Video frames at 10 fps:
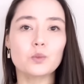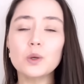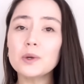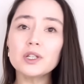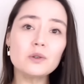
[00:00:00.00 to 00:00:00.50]
We
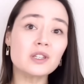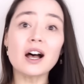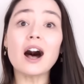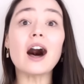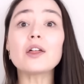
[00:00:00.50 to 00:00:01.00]
would use
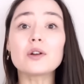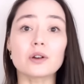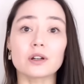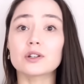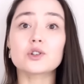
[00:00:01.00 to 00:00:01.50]

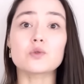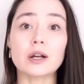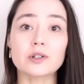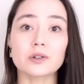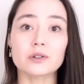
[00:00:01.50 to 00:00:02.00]
other
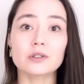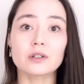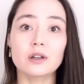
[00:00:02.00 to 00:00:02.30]
structures.